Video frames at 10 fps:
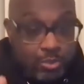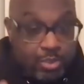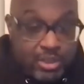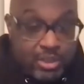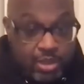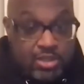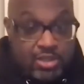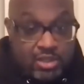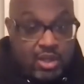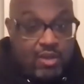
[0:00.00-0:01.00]
bits and
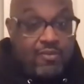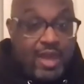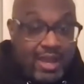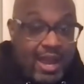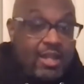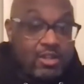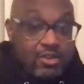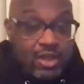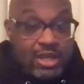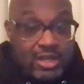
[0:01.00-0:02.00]
pieces of that college
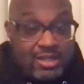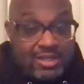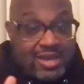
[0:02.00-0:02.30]
readiness